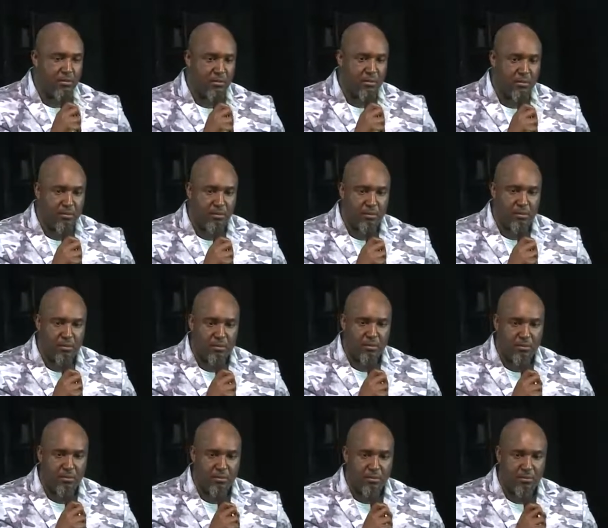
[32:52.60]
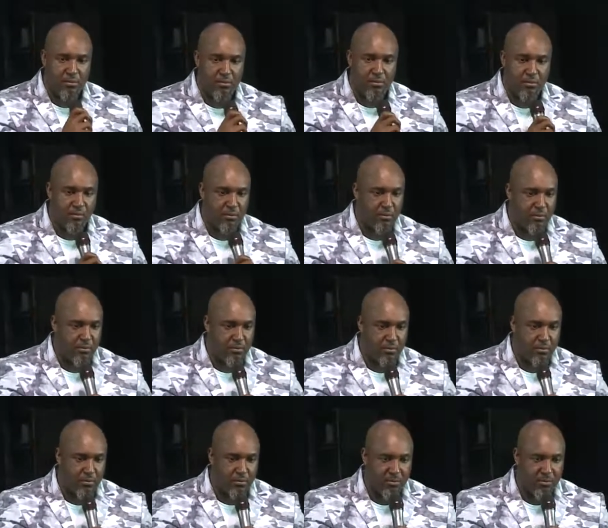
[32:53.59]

(silence)